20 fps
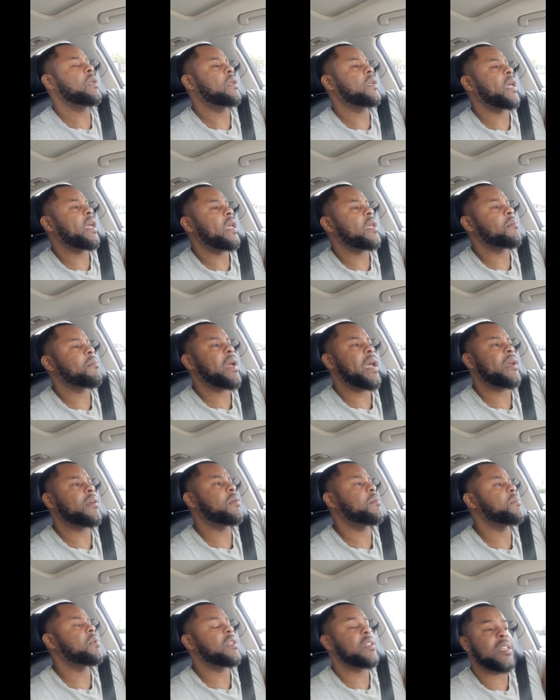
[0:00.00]
Came back.
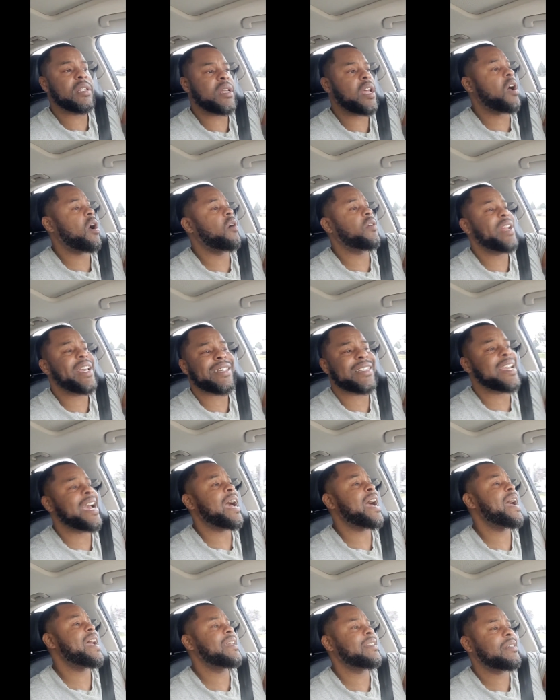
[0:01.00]
all that's
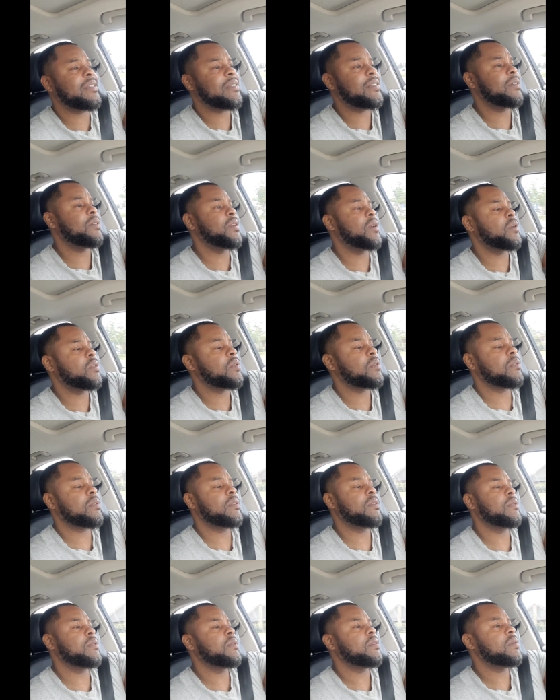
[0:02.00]
God, you know?
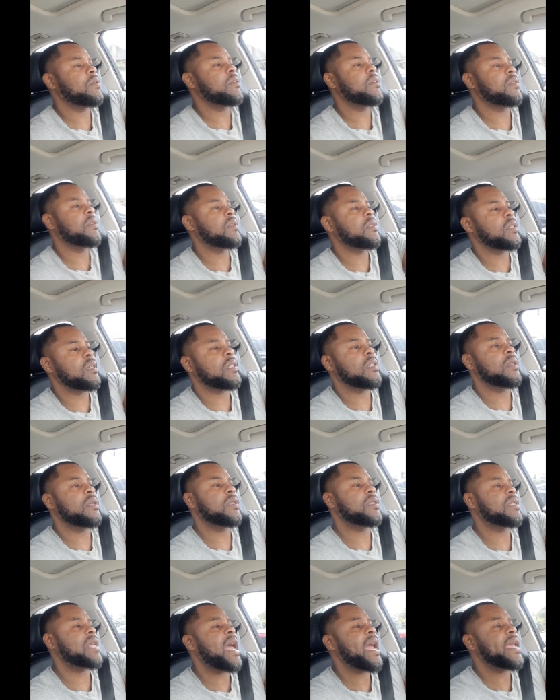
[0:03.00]

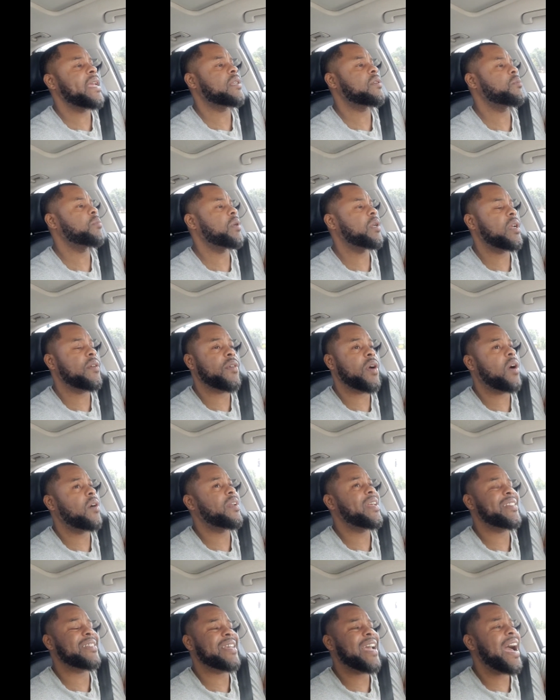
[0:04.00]
Shit, science, whatever,
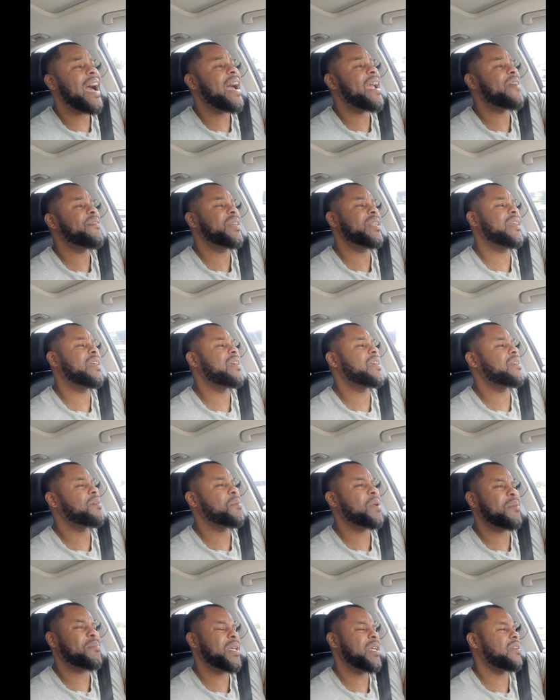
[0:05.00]
all that's God. Everything,
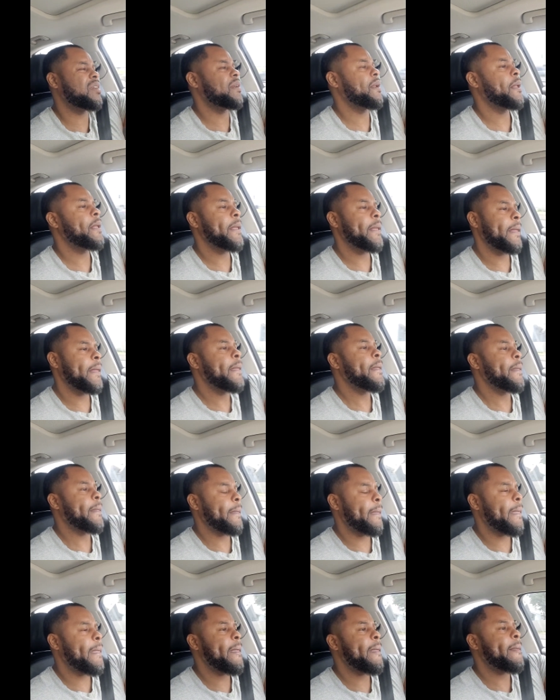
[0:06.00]
I
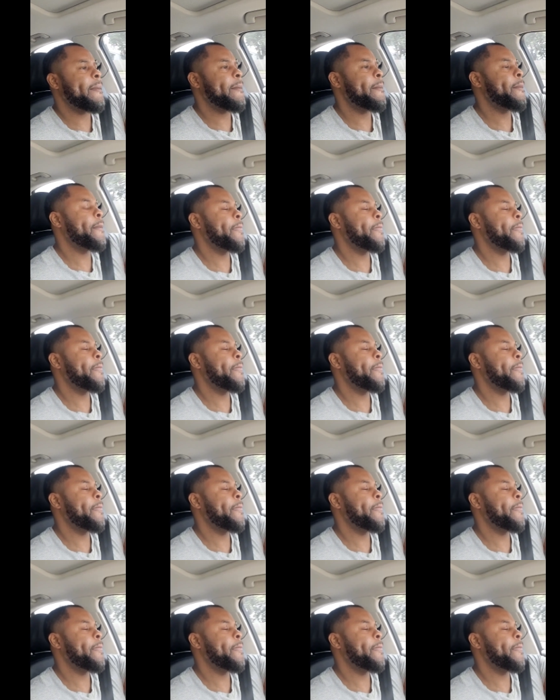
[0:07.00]
mean, yeah.